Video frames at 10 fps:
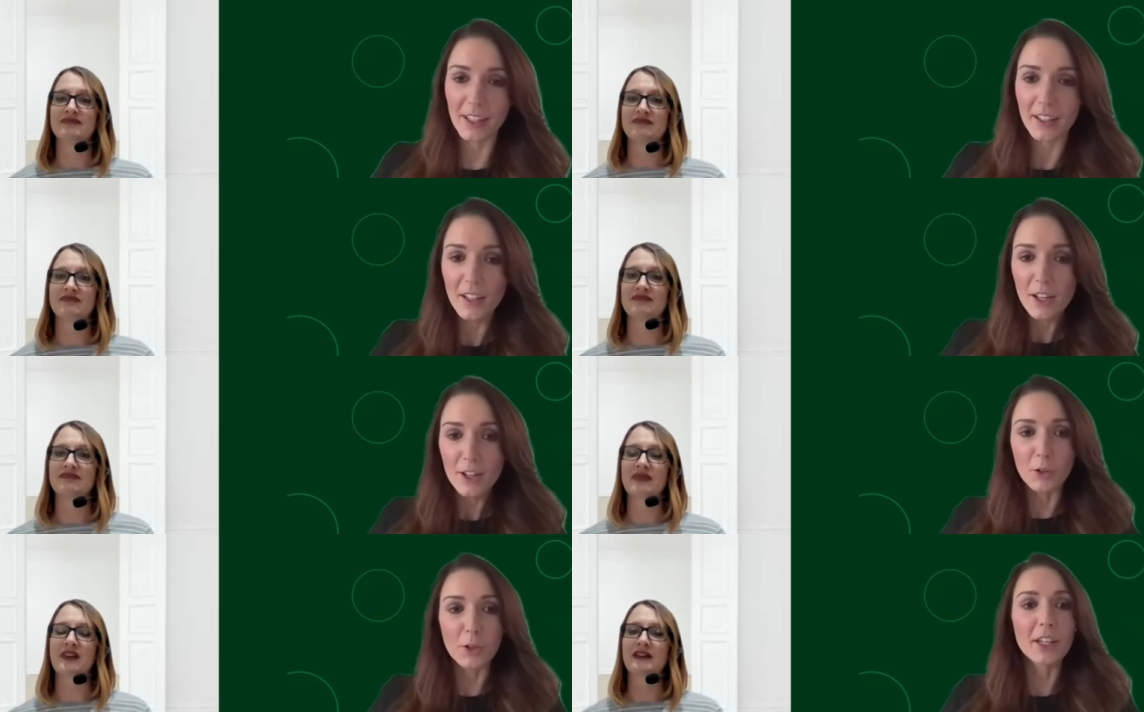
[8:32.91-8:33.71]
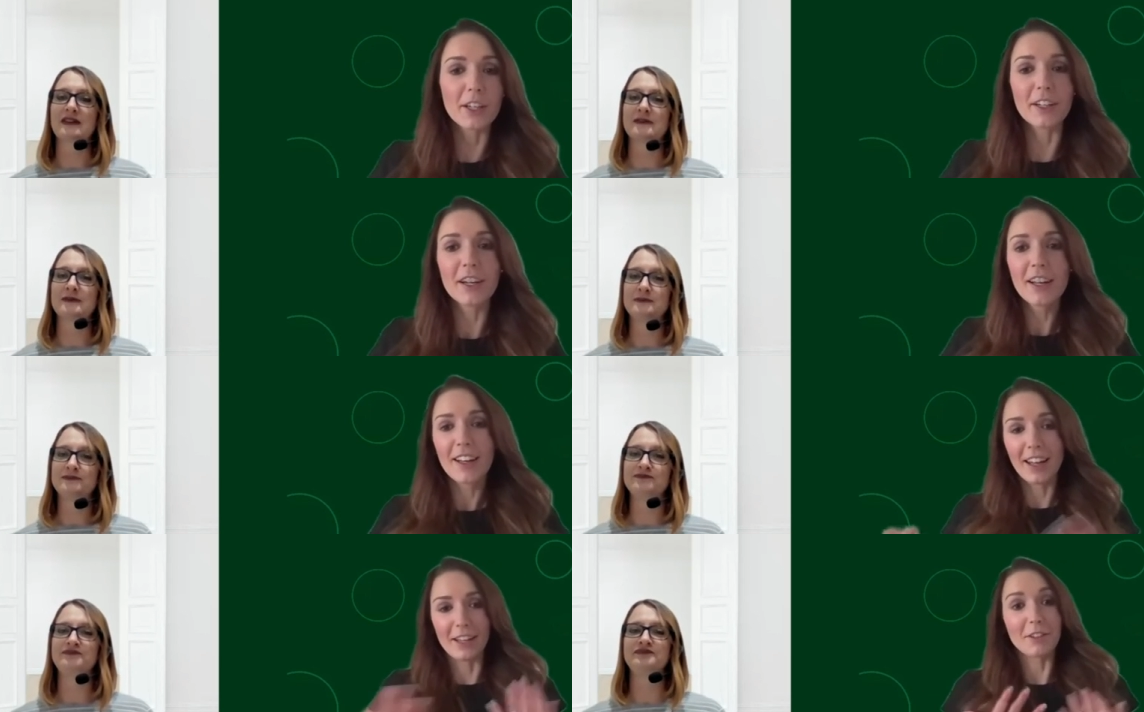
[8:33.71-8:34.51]
Speaker 1: that you know here
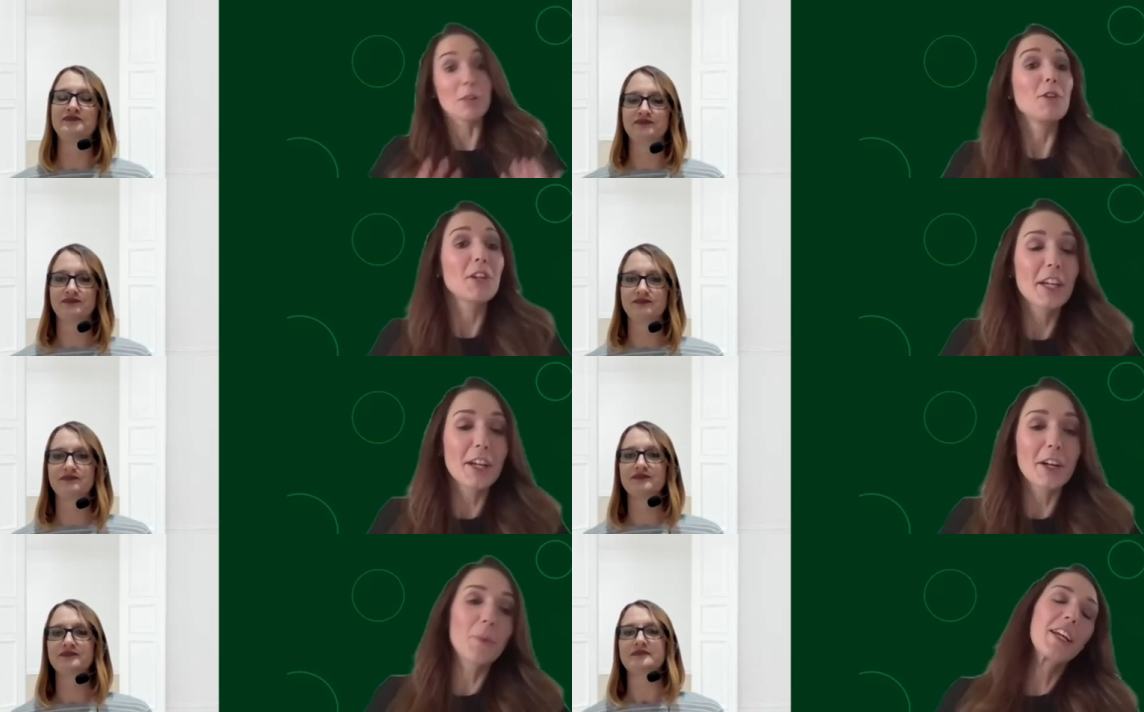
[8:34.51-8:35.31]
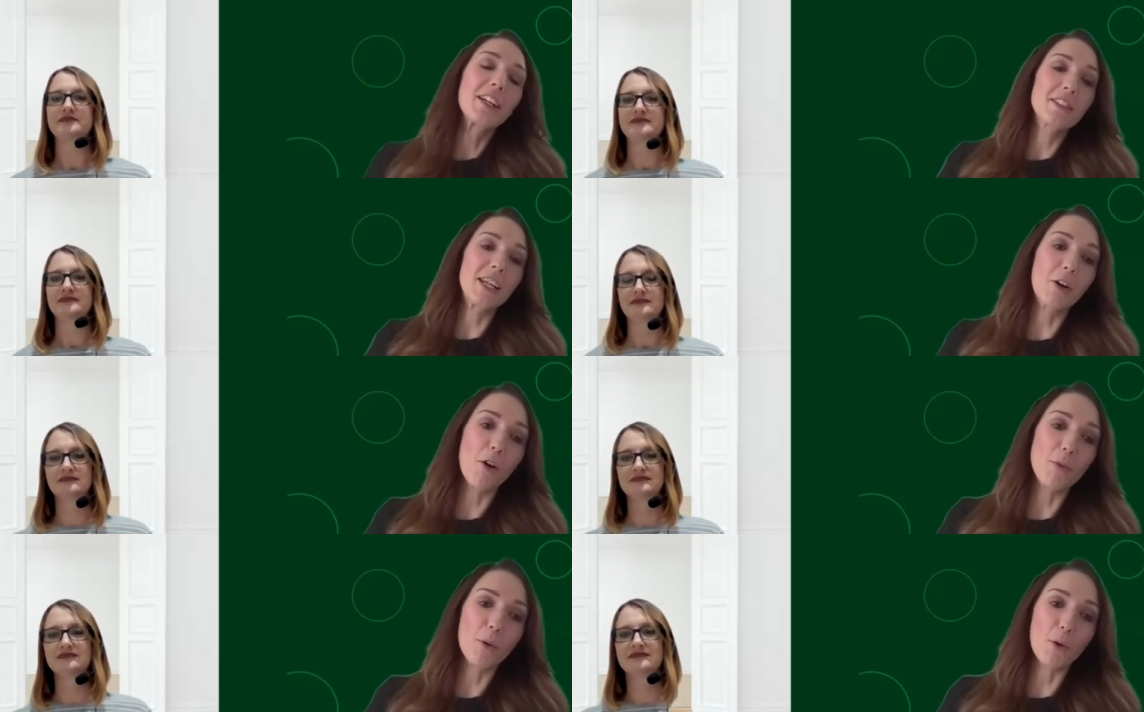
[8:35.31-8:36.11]
communicator we can take
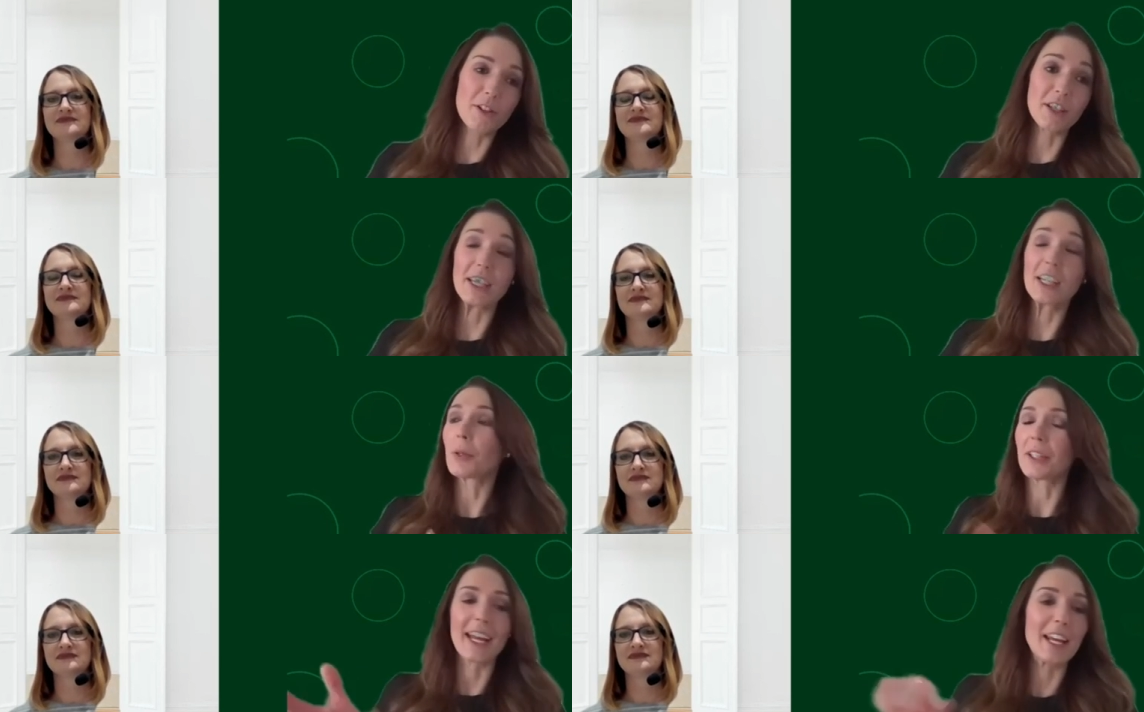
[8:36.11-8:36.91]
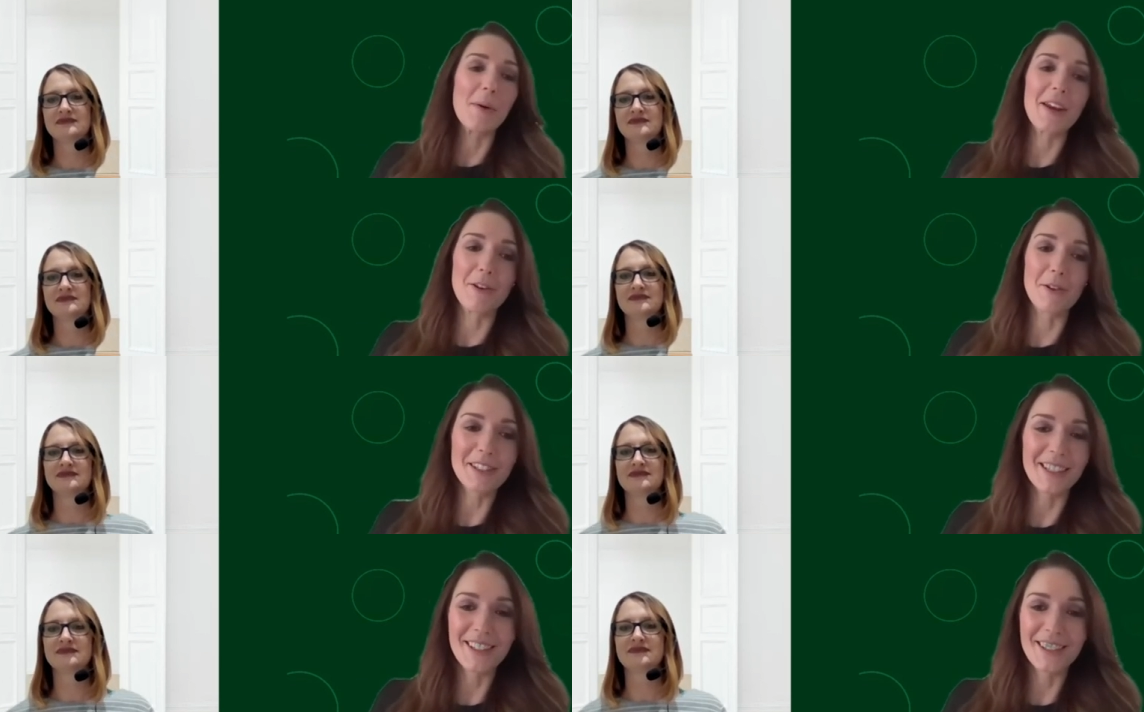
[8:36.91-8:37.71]
on board and equally anyone else
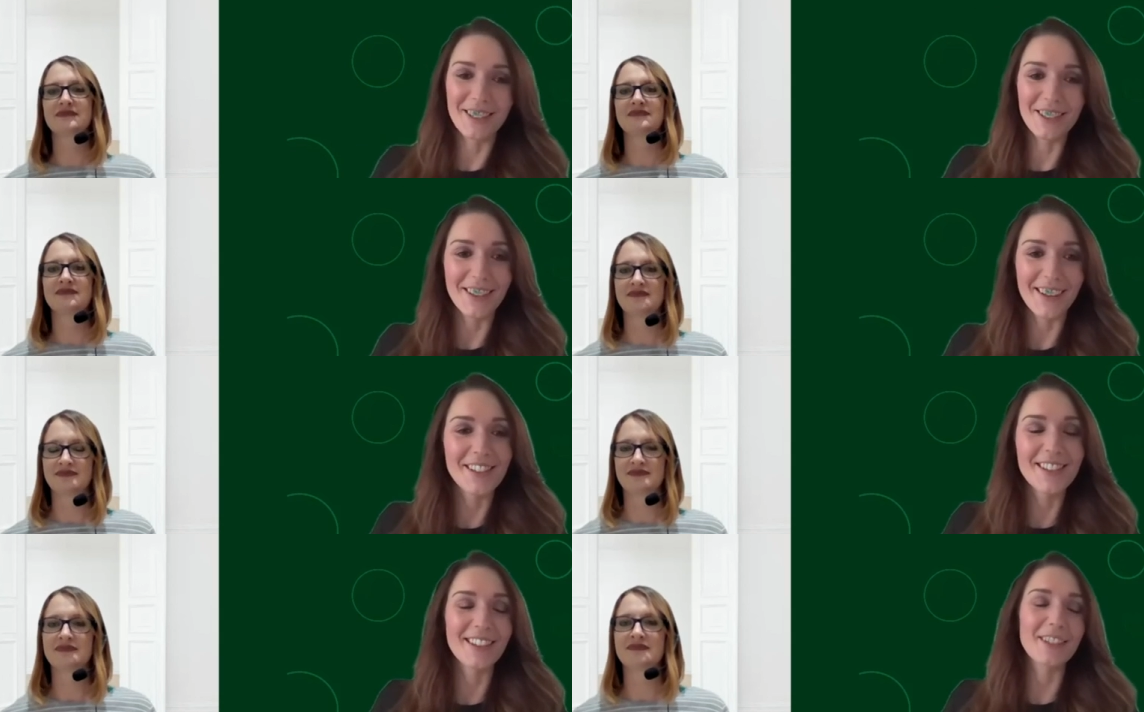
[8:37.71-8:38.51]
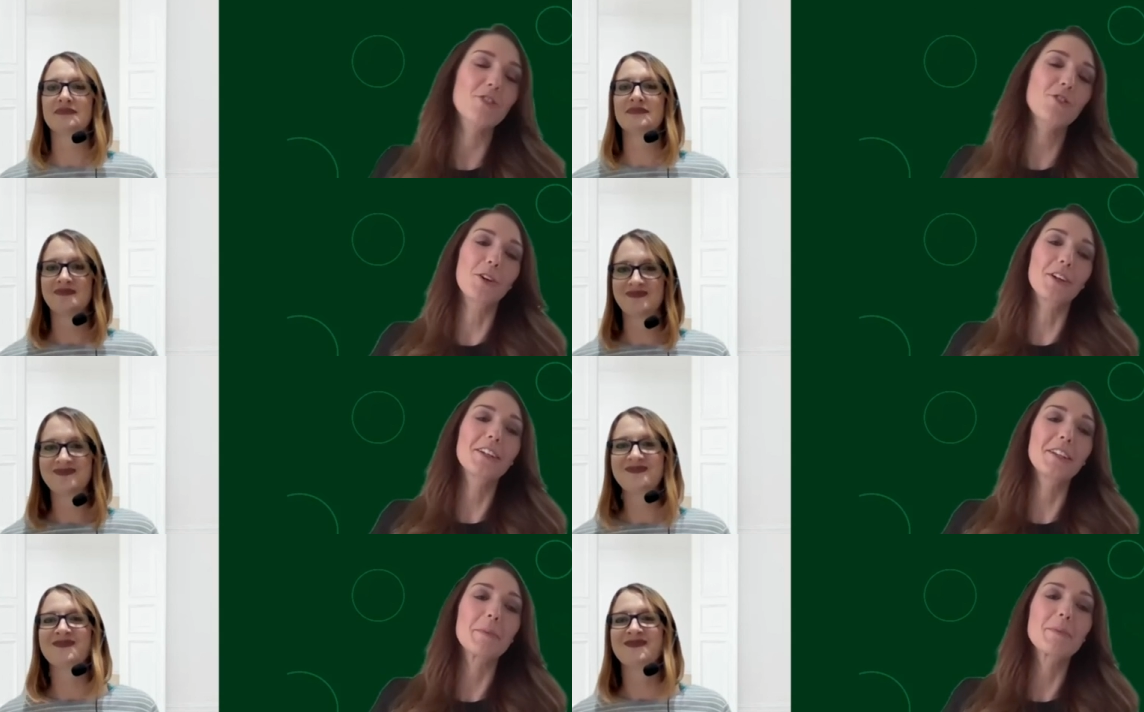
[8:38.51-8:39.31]
listening to this this short
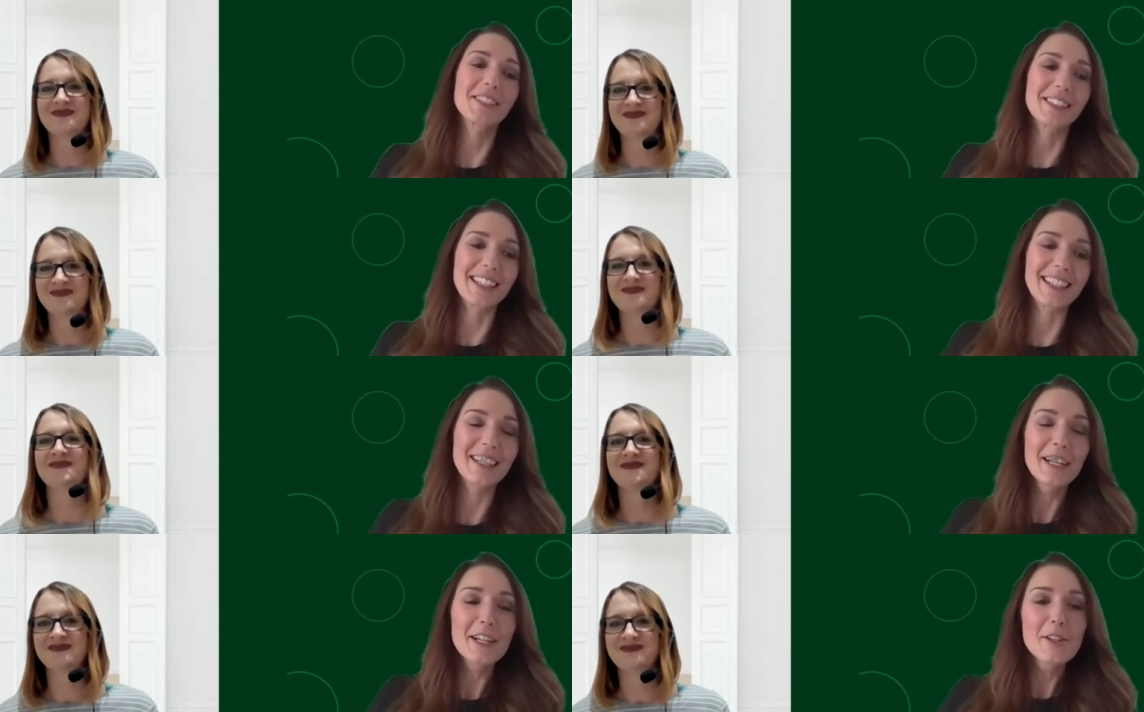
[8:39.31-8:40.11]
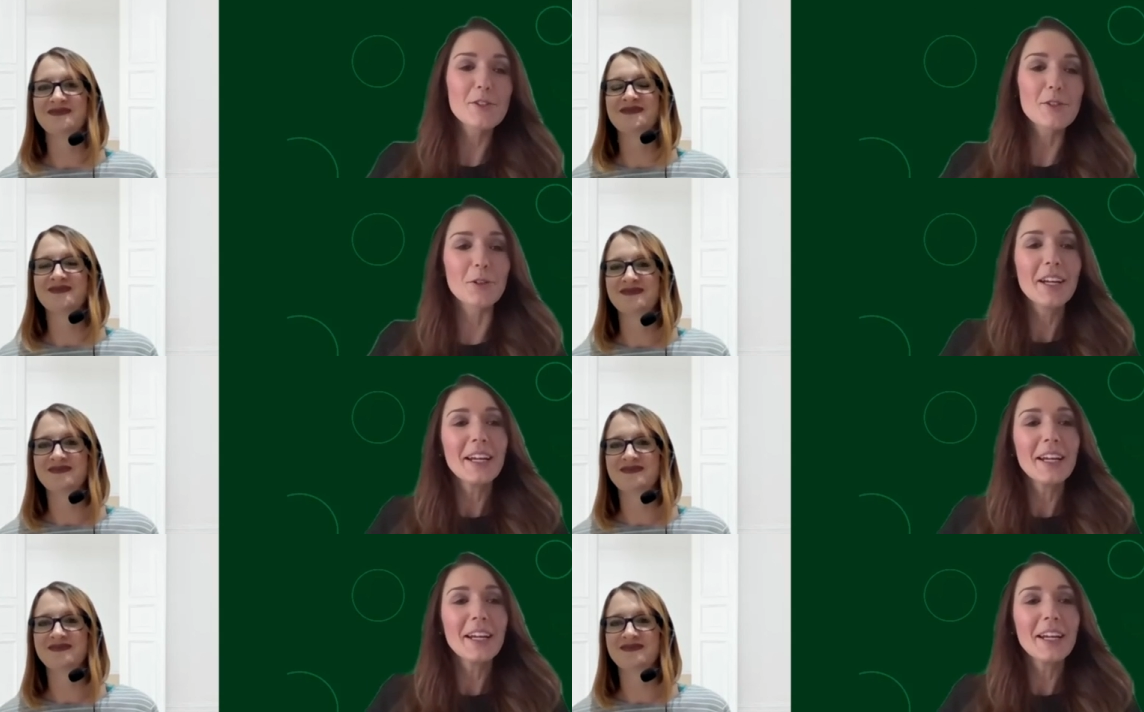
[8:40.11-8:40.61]
clip today so